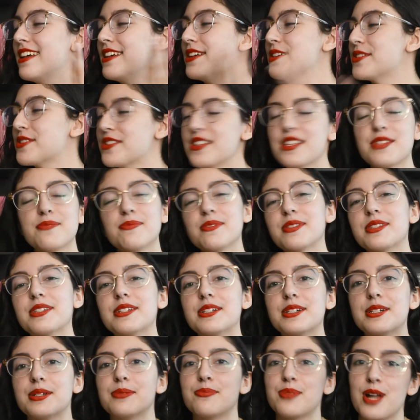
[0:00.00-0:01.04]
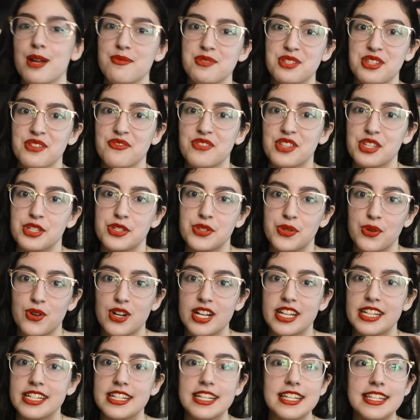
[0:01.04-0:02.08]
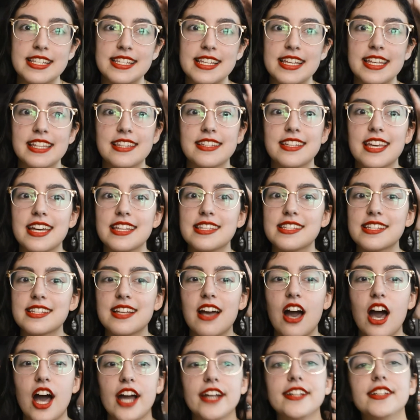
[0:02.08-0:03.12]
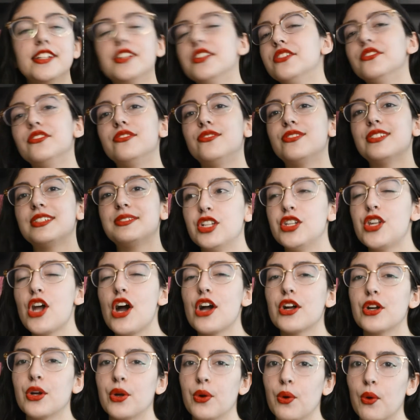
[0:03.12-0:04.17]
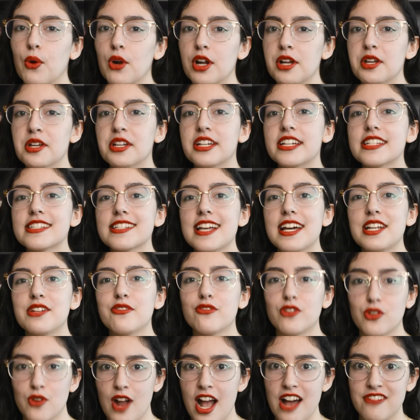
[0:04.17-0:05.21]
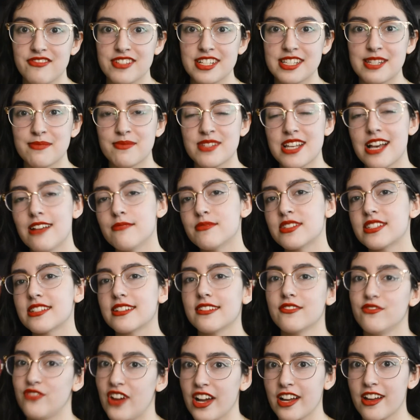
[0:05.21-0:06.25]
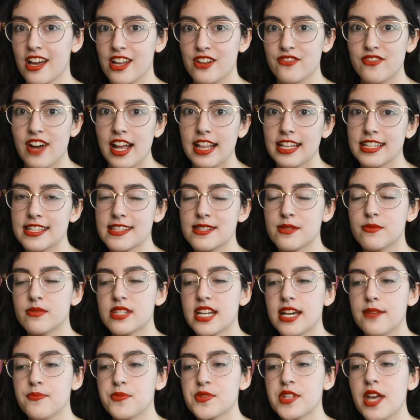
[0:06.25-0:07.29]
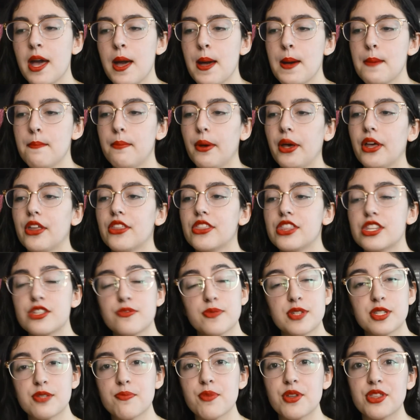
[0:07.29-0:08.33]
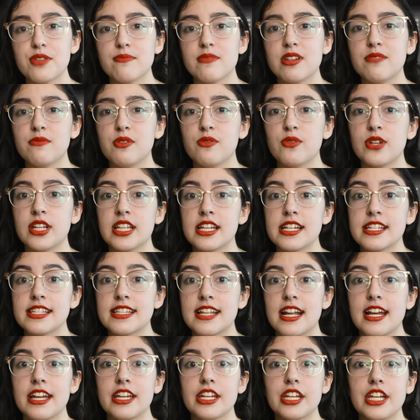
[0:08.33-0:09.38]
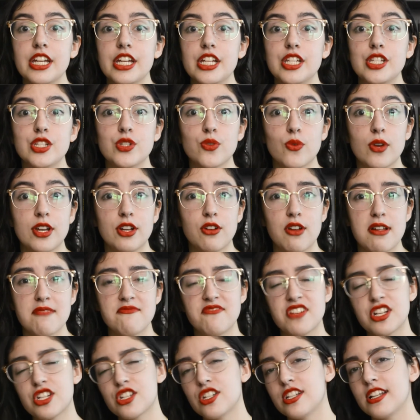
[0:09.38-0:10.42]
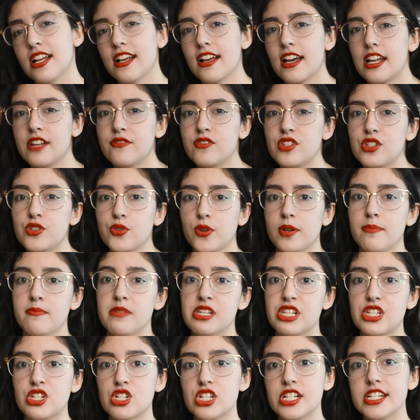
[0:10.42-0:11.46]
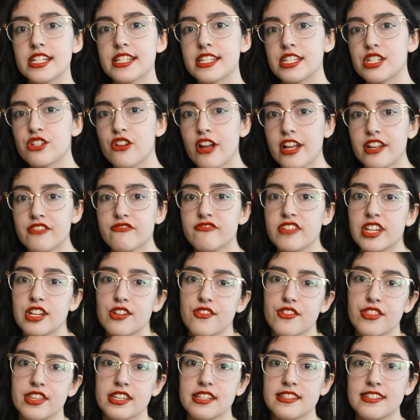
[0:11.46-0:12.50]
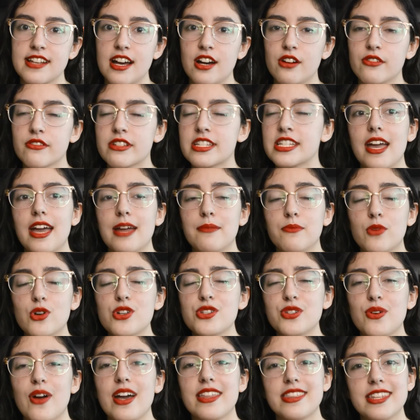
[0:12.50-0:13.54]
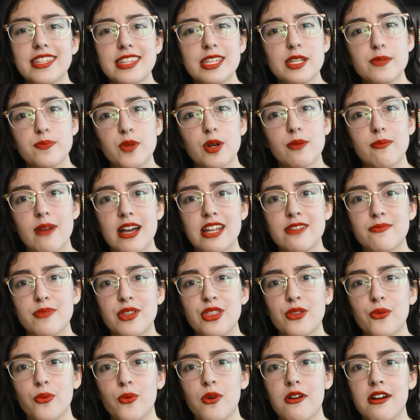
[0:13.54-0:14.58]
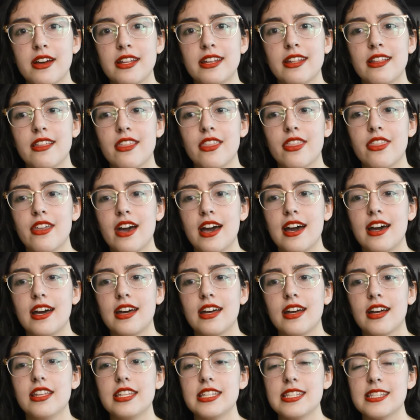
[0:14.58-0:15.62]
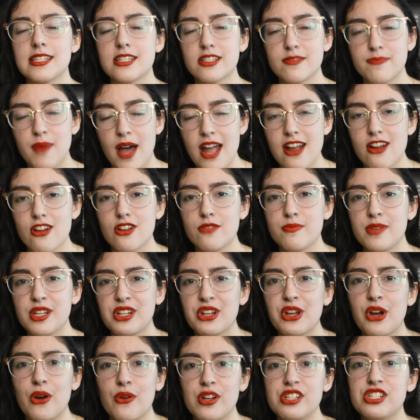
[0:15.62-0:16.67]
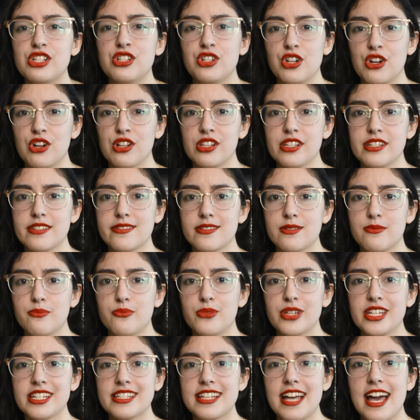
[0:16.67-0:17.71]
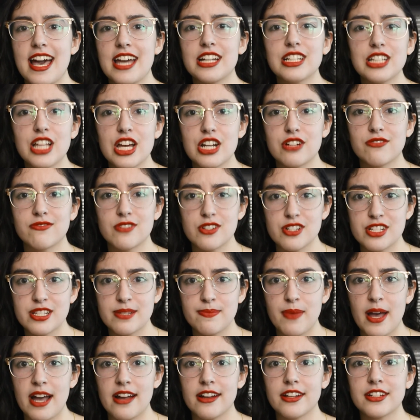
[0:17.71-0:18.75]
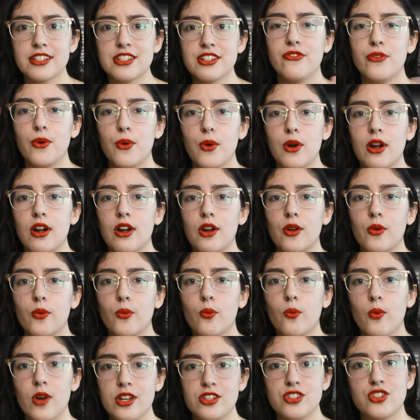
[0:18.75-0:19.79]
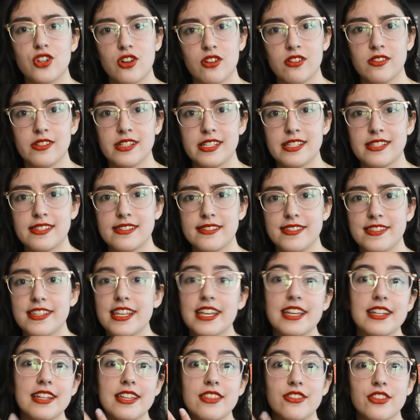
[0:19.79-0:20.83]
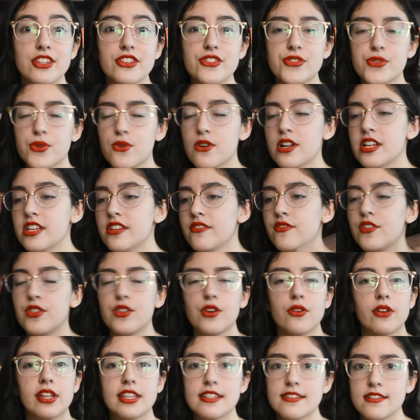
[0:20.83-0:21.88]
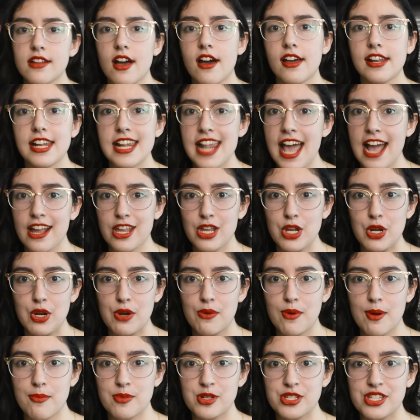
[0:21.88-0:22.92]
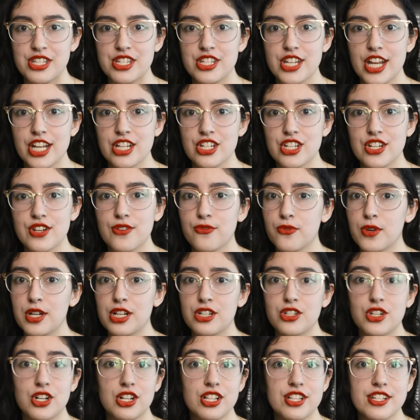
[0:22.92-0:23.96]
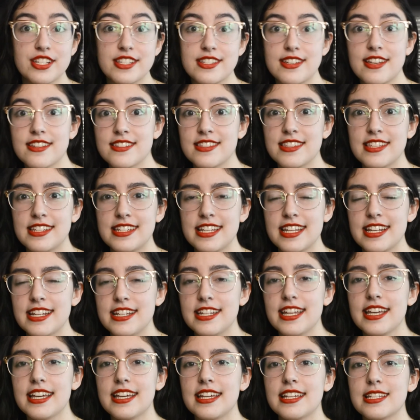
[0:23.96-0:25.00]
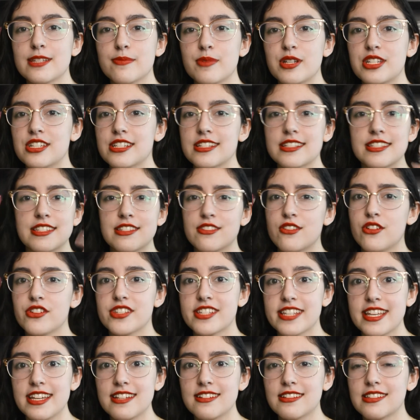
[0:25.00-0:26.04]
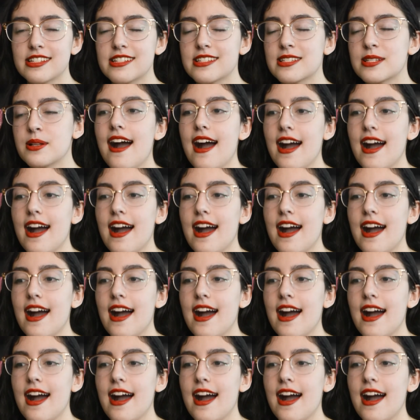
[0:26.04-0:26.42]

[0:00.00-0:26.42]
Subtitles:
So that's what the premise of this story is. It gets kind of, not gory, it gets kind of graphic sometimes, kind of violent sometimes, but this was the book that made me realize that I enjoy crime fiction. I kind of enjoy mysteries and trying to figure things out. And more so, I think this book might have been the one that inspired me to go into journalism, because I had a lot of respect for what journalists did in this story, even though it's not an accurate representation of what a journalist does in the day-to-day, especially because it's all scandalous.